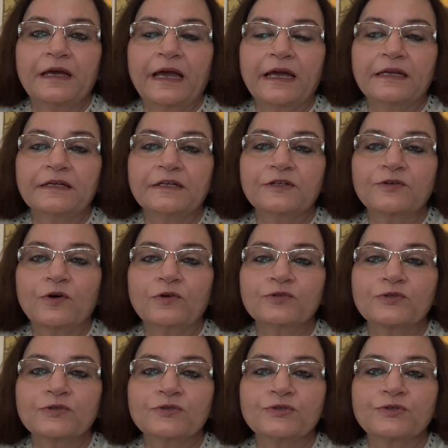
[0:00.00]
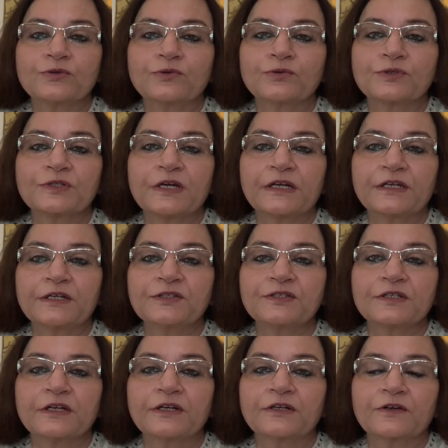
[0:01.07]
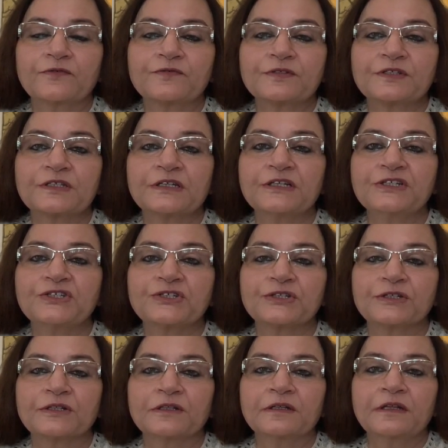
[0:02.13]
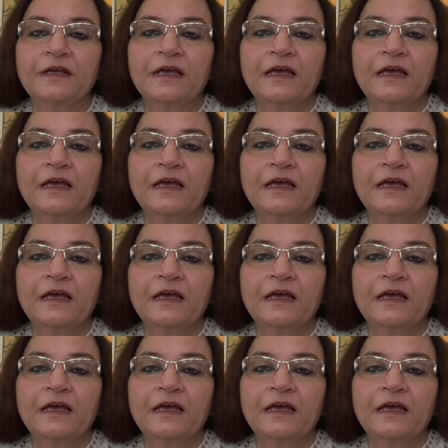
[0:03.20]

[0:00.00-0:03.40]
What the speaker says: And it also shows that incident of sedition,